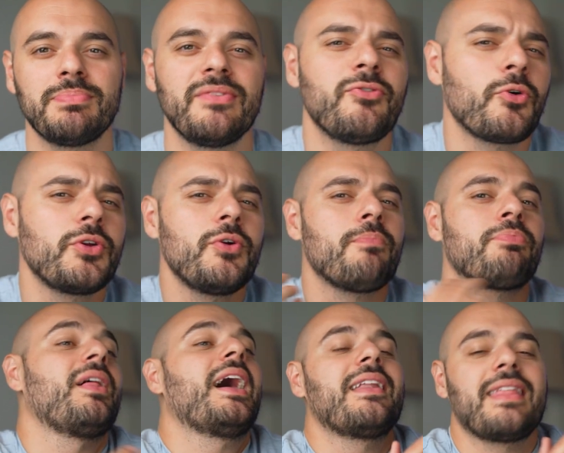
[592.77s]
before you
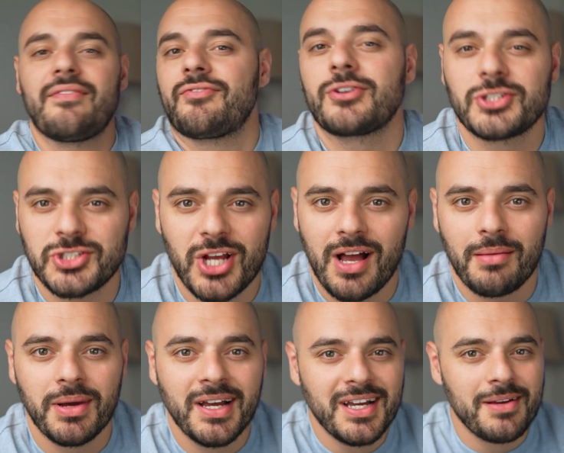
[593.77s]
apply to that first job,